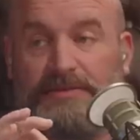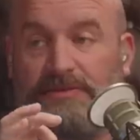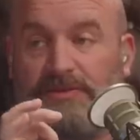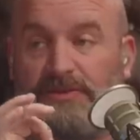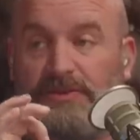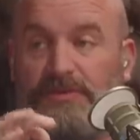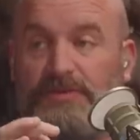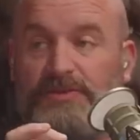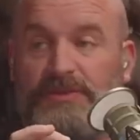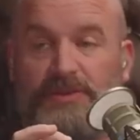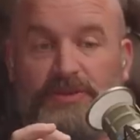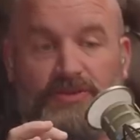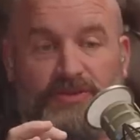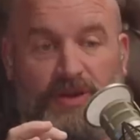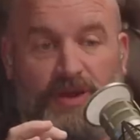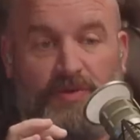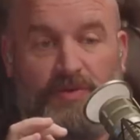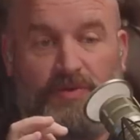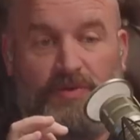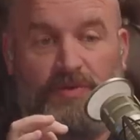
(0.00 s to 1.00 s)
suits in
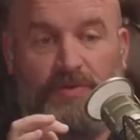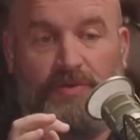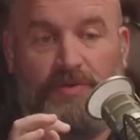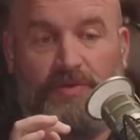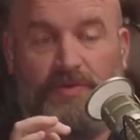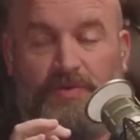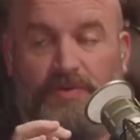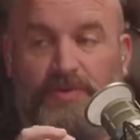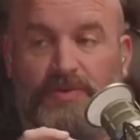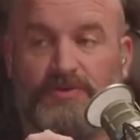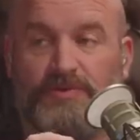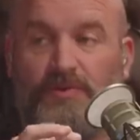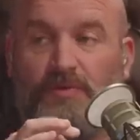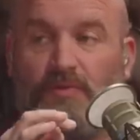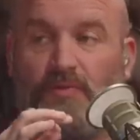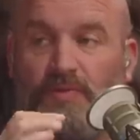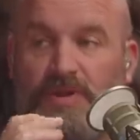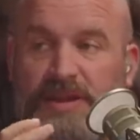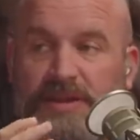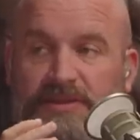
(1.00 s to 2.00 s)
general, there's a
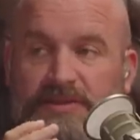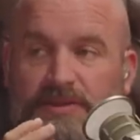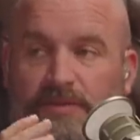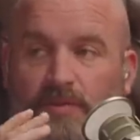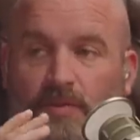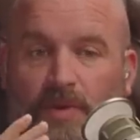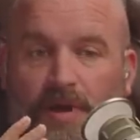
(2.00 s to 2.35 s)
reason